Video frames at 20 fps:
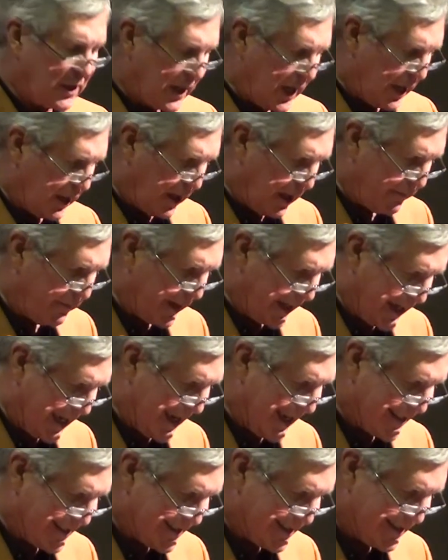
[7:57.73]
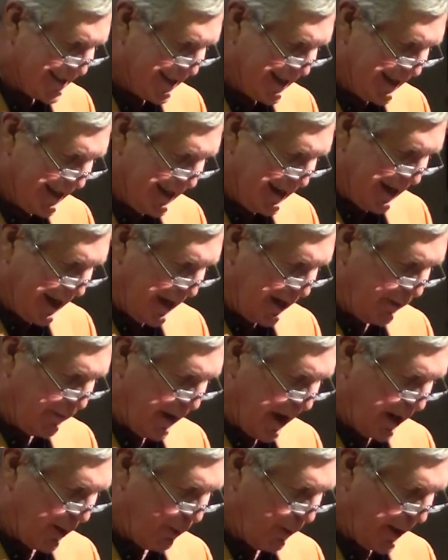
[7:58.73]
You got to love the kids, and you've
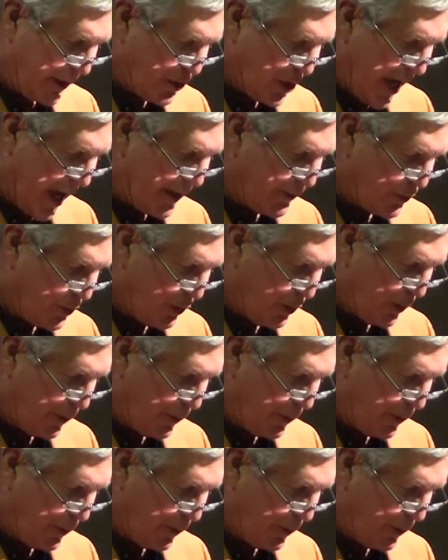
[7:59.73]
got to reach out to